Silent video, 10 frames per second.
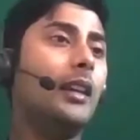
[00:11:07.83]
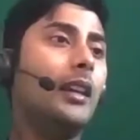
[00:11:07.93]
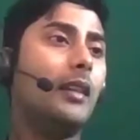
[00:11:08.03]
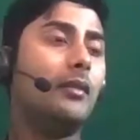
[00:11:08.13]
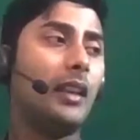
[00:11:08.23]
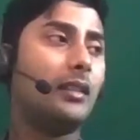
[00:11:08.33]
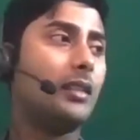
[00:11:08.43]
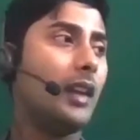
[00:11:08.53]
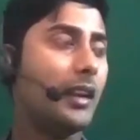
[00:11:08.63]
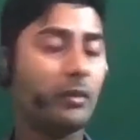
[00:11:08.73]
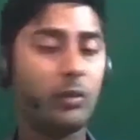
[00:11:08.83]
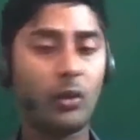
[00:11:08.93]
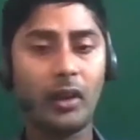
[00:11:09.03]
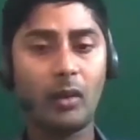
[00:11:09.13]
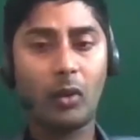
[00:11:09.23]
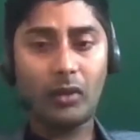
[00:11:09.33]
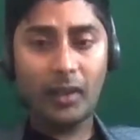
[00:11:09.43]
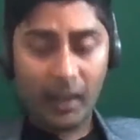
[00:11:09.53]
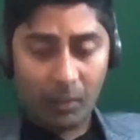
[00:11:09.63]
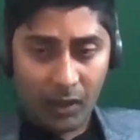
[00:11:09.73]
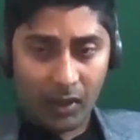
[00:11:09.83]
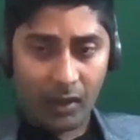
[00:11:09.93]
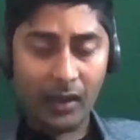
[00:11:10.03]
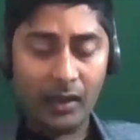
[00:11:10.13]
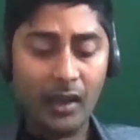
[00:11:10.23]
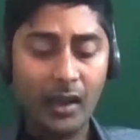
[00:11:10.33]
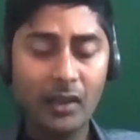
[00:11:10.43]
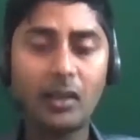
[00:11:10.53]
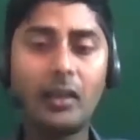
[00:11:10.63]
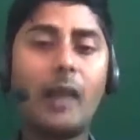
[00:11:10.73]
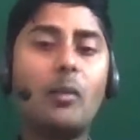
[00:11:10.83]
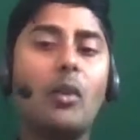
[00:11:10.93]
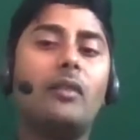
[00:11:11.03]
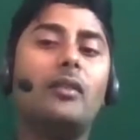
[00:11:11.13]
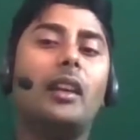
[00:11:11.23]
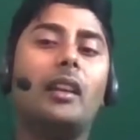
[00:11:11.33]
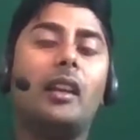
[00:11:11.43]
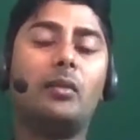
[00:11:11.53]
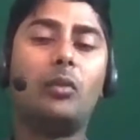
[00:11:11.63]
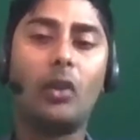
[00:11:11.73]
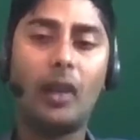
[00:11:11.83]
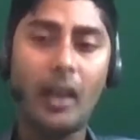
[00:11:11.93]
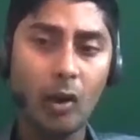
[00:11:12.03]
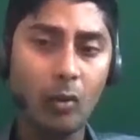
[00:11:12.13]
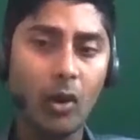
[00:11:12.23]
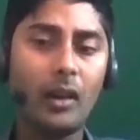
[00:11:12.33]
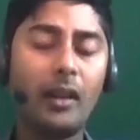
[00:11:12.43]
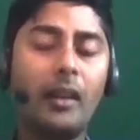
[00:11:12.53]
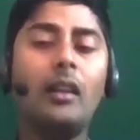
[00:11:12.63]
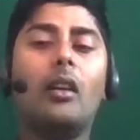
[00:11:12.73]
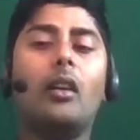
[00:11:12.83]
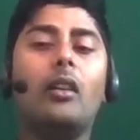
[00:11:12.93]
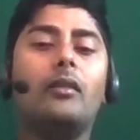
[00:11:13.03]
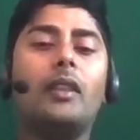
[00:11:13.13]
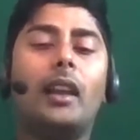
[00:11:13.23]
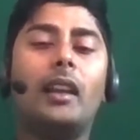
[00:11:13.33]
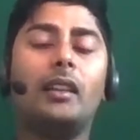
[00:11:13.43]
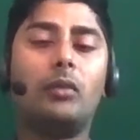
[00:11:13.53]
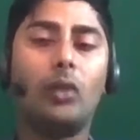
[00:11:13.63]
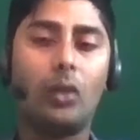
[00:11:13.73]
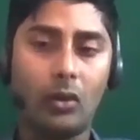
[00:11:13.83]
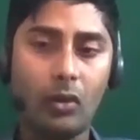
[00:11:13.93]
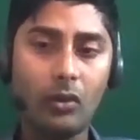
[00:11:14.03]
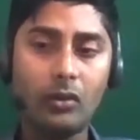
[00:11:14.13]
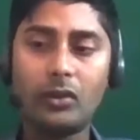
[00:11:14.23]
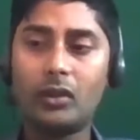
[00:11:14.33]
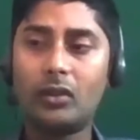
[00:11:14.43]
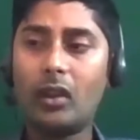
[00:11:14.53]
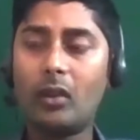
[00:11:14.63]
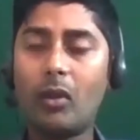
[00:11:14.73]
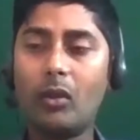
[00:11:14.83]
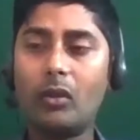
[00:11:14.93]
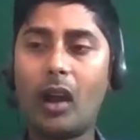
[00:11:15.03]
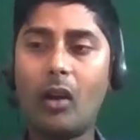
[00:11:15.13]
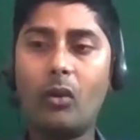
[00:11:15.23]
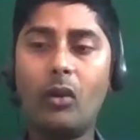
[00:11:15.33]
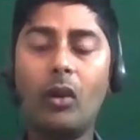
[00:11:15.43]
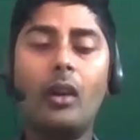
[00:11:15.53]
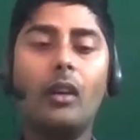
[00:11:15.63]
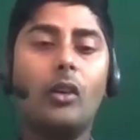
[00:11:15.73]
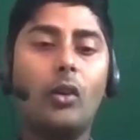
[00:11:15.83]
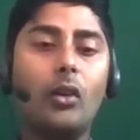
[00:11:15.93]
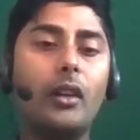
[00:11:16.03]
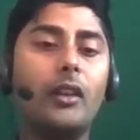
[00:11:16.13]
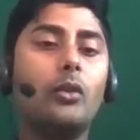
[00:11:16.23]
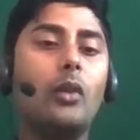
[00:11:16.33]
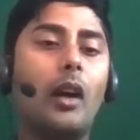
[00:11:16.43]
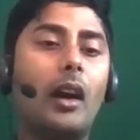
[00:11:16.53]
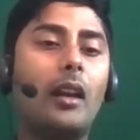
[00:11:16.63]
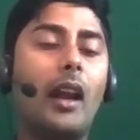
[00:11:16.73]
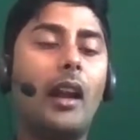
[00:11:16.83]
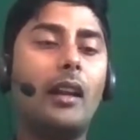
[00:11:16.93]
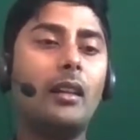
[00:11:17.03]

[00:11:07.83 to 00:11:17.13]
if they can start exploring about 3D printer in their leisure time, or if they can explore aero modeling, or if they can explore drones. So it's all about how good you are at